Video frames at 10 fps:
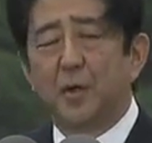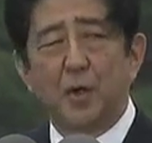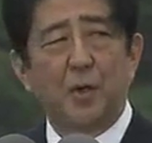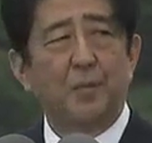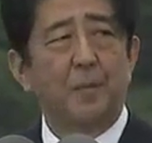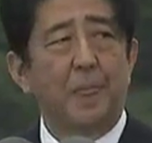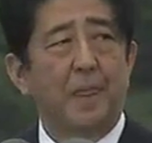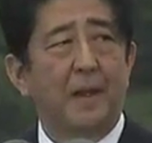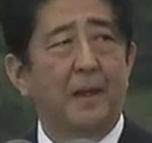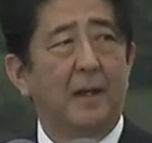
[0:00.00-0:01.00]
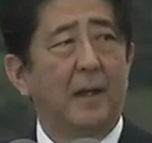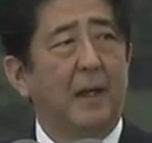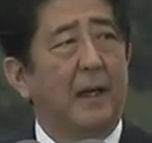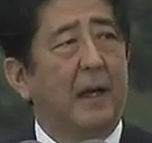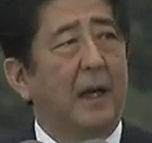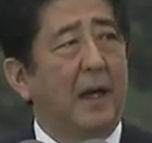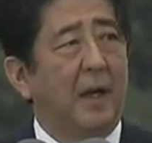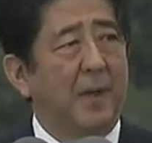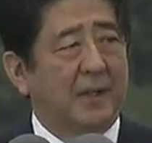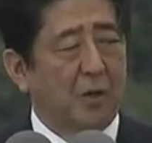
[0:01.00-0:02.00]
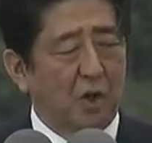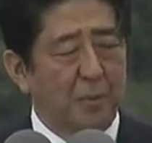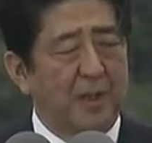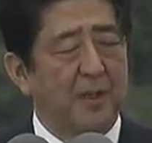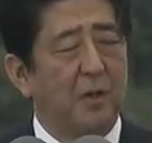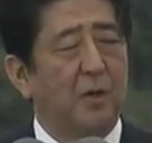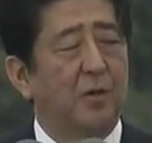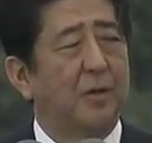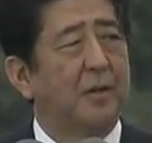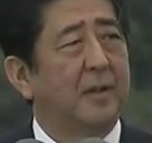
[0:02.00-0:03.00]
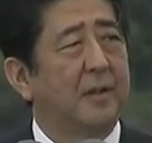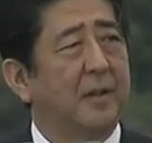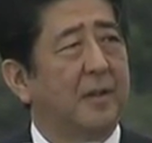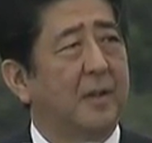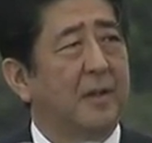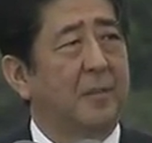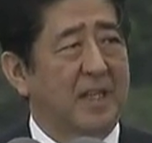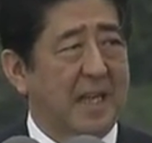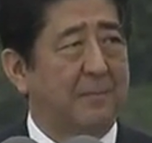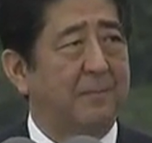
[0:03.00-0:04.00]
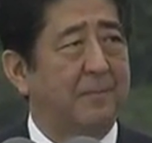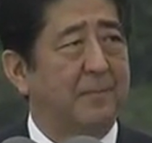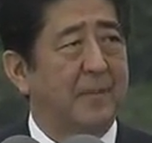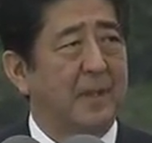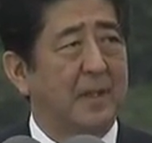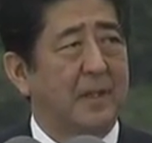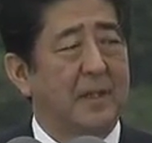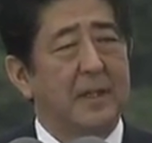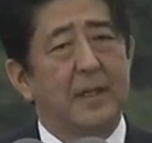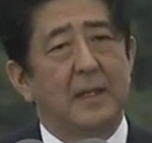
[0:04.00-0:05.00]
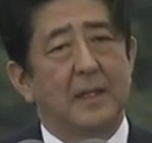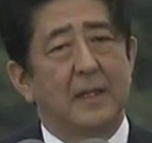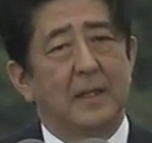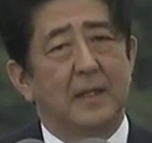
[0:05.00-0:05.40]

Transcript: President Obama, the people of the United States of America,